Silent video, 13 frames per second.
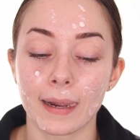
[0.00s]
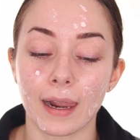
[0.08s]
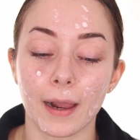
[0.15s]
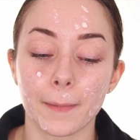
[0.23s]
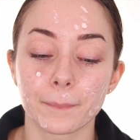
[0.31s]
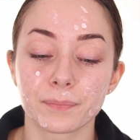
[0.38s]

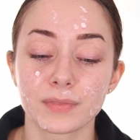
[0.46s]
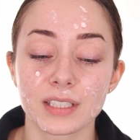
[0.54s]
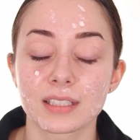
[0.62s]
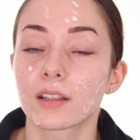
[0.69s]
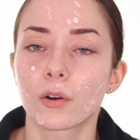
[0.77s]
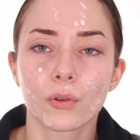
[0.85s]

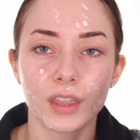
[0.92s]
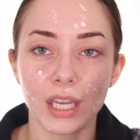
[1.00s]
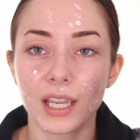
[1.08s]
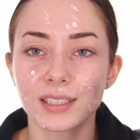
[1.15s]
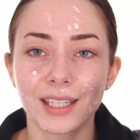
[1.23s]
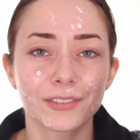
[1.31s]
this little
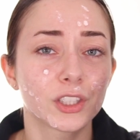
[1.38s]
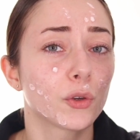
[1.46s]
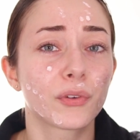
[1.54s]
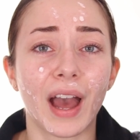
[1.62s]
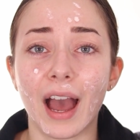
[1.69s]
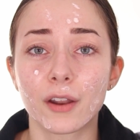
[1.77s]
thing that
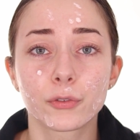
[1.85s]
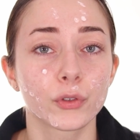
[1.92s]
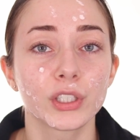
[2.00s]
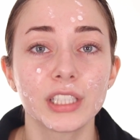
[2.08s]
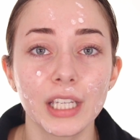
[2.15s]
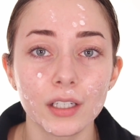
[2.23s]
you've had for
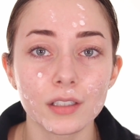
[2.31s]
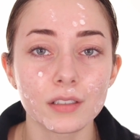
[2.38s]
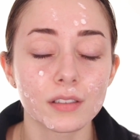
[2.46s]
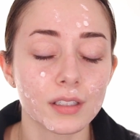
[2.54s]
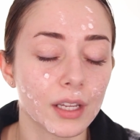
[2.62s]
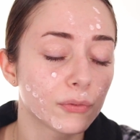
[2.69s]

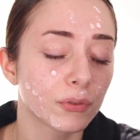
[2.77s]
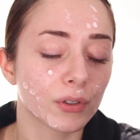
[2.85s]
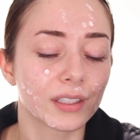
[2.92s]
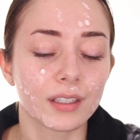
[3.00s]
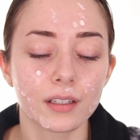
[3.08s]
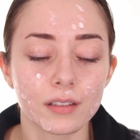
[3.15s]
years and for
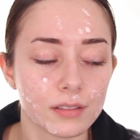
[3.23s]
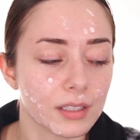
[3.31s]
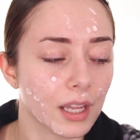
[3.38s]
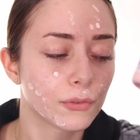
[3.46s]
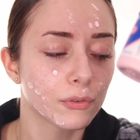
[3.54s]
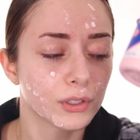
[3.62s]
years
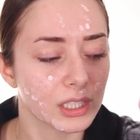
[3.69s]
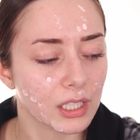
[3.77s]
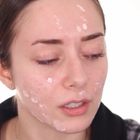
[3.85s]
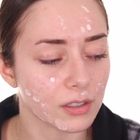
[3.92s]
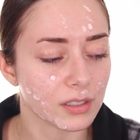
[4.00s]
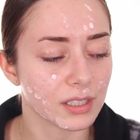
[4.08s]
and for
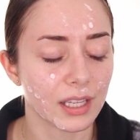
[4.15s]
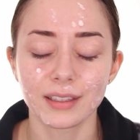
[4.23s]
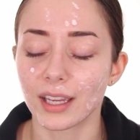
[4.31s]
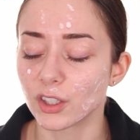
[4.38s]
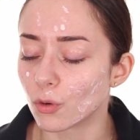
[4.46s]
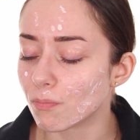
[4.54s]
years, and
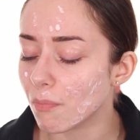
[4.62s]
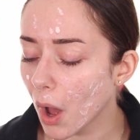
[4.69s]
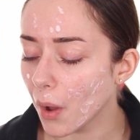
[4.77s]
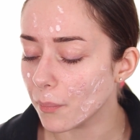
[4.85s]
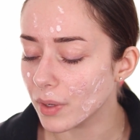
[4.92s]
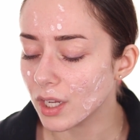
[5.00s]
that your
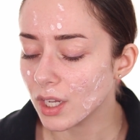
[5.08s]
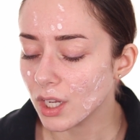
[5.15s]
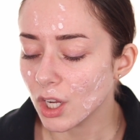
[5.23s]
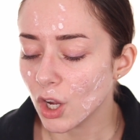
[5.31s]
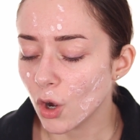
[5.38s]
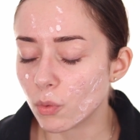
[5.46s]
mom
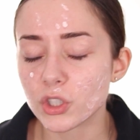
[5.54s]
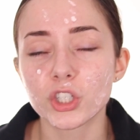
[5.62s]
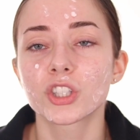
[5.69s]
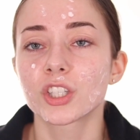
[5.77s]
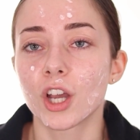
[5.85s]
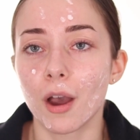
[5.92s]
would
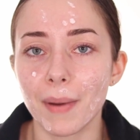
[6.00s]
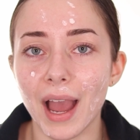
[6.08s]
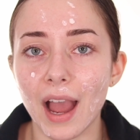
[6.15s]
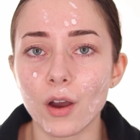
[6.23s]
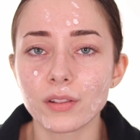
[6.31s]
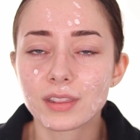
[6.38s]
just come
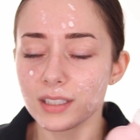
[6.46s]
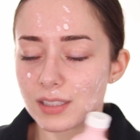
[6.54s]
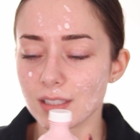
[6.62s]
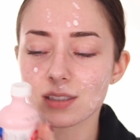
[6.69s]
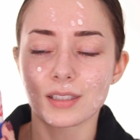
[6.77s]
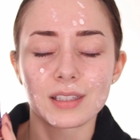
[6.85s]
out. This
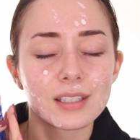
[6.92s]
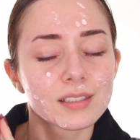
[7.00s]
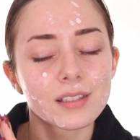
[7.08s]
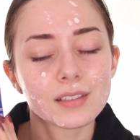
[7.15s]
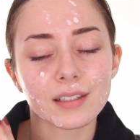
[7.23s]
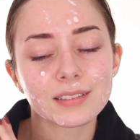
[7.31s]

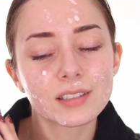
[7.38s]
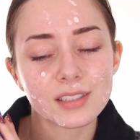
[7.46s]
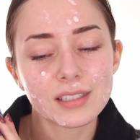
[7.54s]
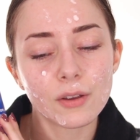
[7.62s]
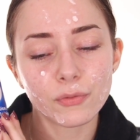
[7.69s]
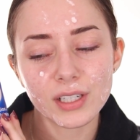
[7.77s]
is a
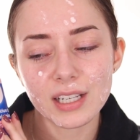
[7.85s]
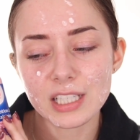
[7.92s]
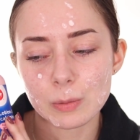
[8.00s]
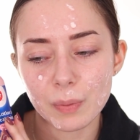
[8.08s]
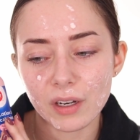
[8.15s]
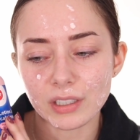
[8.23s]
different
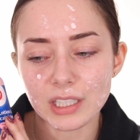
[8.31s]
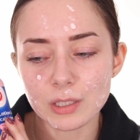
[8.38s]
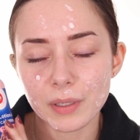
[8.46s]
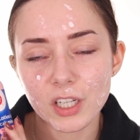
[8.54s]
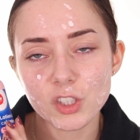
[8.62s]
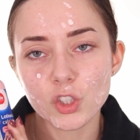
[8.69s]
experience,
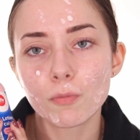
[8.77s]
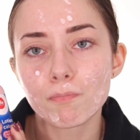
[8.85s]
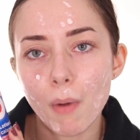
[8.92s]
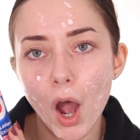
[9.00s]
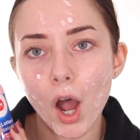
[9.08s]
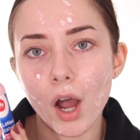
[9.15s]
because your
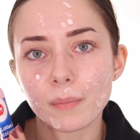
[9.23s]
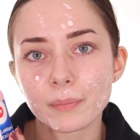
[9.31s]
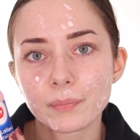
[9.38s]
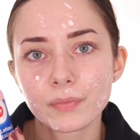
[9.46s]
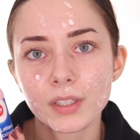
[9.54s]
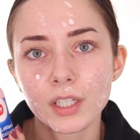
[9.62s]
mom,
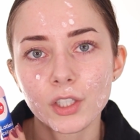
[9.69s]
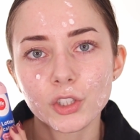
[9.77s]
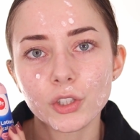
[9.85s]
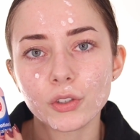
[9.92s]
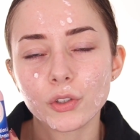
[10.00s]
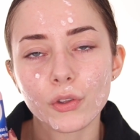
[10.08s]

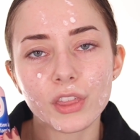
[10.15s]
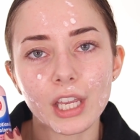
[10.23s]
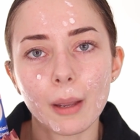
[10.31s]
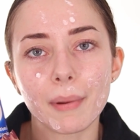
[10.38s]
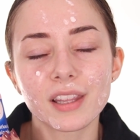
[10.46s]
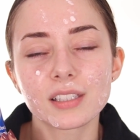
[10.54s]
you
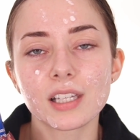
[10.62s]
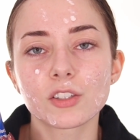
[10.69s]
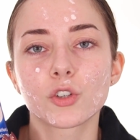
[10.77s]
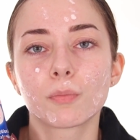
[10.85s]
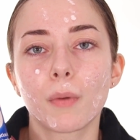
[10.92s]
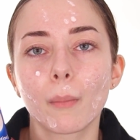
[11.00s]
think about this as
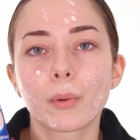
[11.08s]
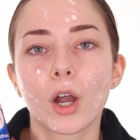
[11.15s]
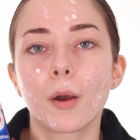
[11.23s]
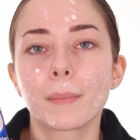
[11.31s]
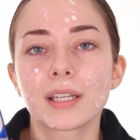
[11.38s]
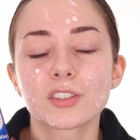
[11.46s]
your mom
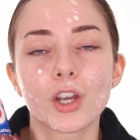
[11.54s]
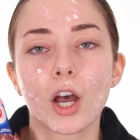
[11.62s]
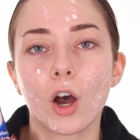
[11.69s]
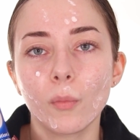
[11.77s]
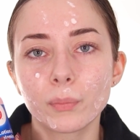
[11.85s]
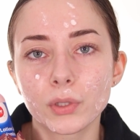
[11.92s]
coming to
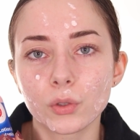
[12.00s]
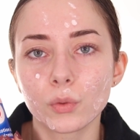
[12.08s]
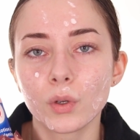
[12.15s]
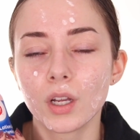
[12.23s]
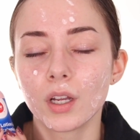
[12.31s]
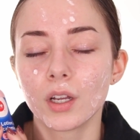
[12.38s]
help you,